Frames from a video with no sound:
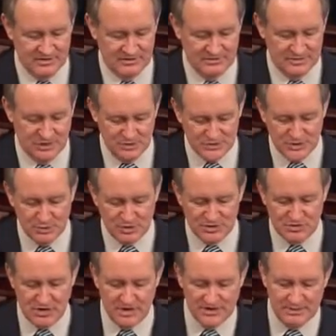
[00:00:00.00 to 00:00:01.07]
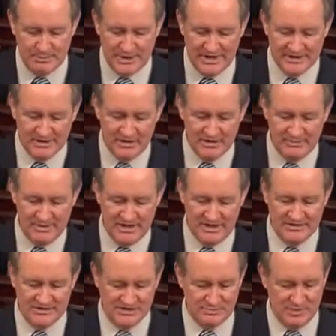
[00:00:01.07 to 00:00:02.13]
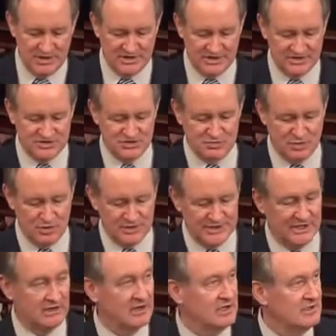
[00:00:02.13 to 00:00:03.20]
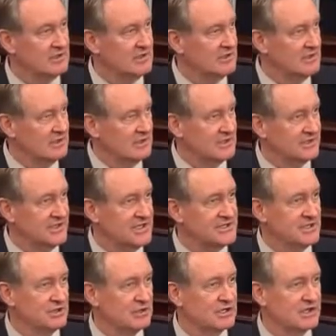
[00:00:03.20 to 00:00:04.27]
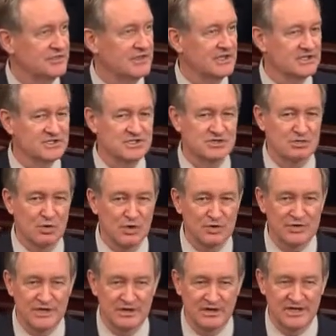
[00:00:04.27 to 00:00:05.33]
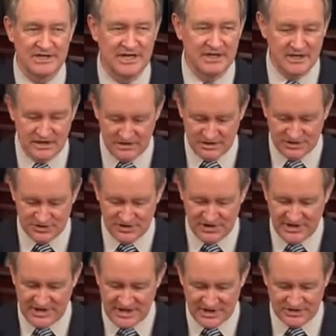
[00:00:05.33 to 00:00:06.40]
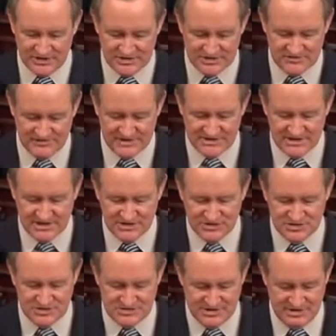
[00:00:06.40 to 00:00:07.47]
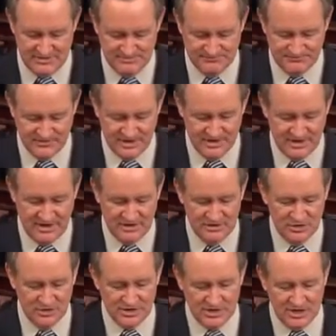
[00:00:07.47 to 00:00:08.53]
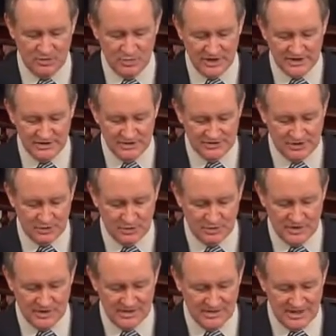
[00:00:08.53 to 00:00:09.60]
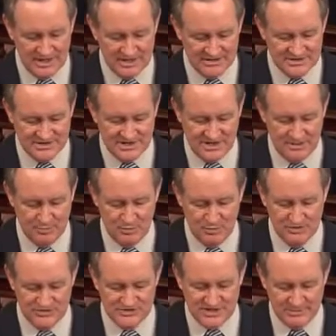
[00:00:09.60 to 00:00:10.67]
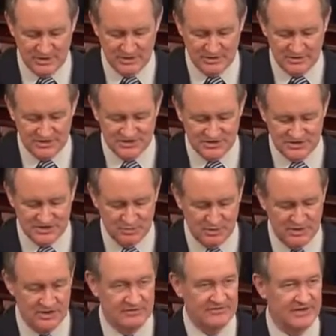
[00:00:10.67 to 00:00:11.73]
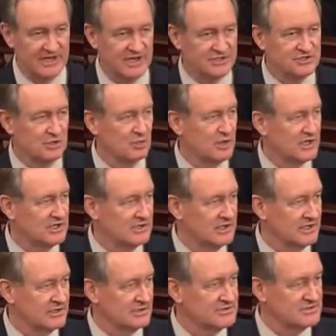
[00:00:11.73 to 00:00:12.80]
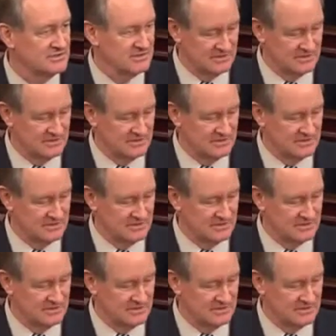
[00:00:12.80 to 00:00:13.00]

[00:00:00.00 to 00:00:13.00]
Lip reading: Those who are trying to paint our demands as being extraordinary need to look at the extraordinary data collection and actions of this agency and look at our regulatory landscape with similarly situated financial regulators.